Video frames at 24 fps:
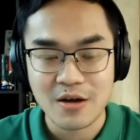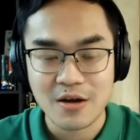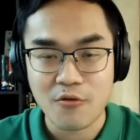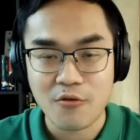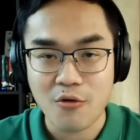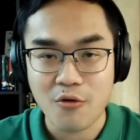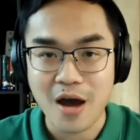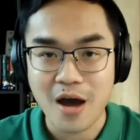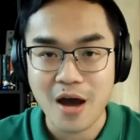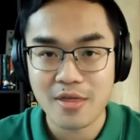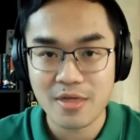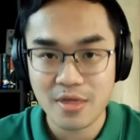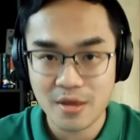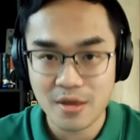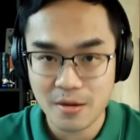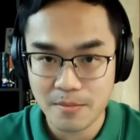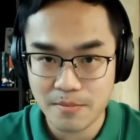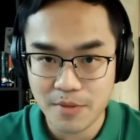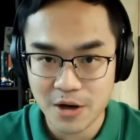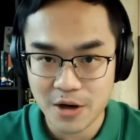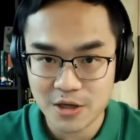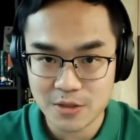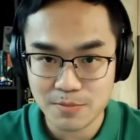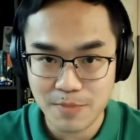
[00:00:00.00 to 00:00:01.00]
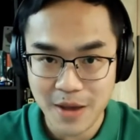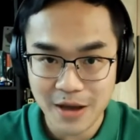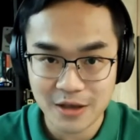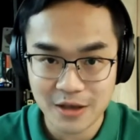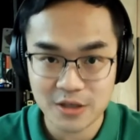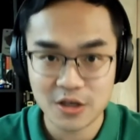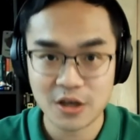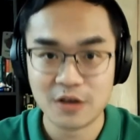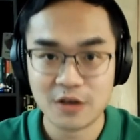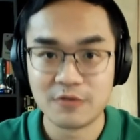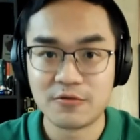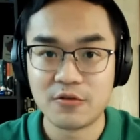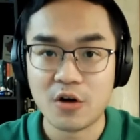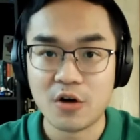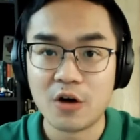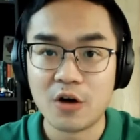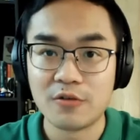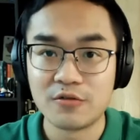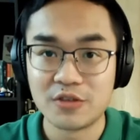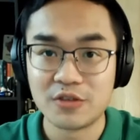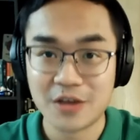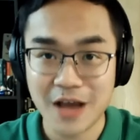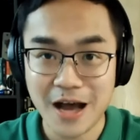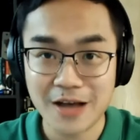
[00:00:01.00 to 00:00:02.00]
from the perspective
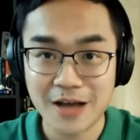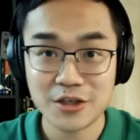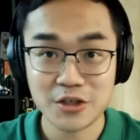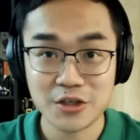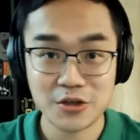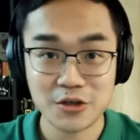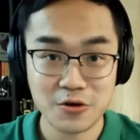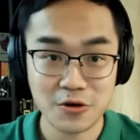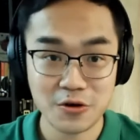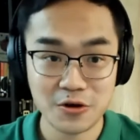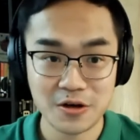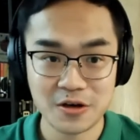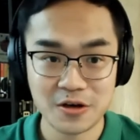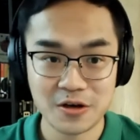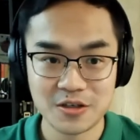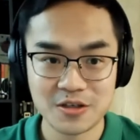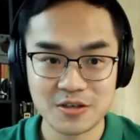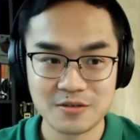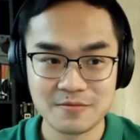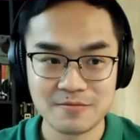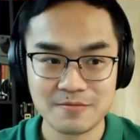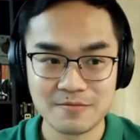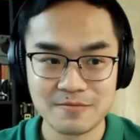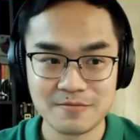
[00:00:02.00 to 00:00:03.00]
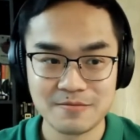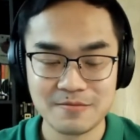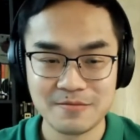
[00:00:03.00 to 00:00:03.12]
of young scholars.